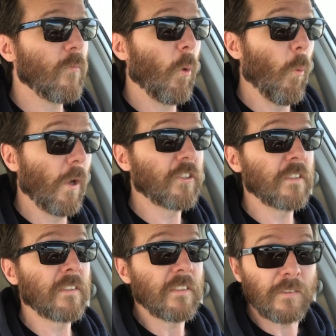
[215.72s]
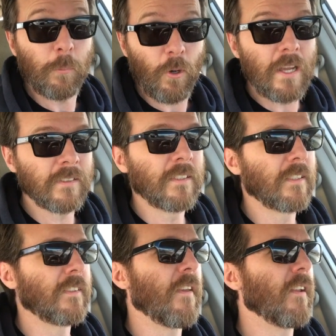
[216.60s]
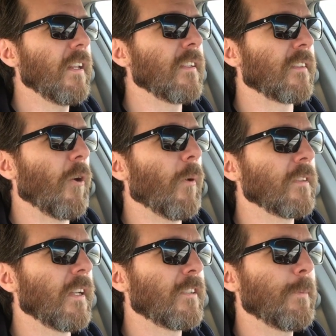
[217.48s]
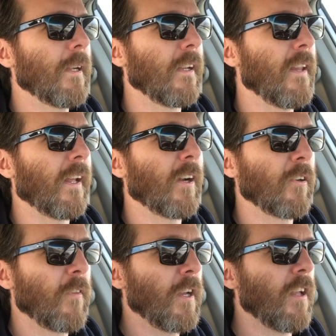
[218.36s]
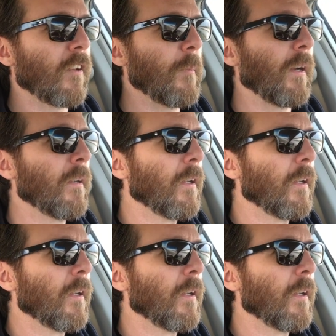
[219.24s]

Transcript: which is surprising to say the least. I wasn't expecting that out of the Altima.